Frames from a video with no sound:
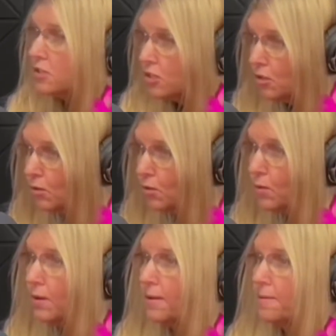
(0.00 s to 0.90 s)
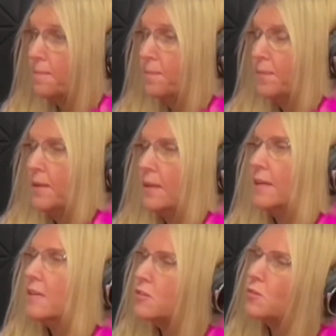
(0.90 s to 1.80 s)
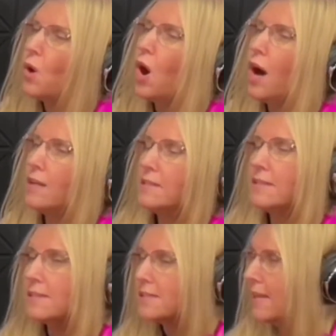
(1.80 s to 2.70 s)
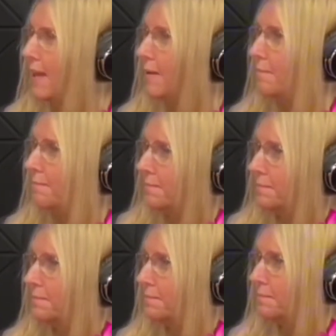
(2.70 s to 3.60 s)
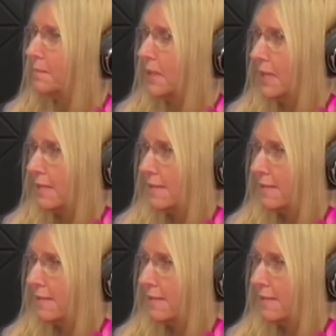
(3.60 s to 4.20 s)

you all to the same place.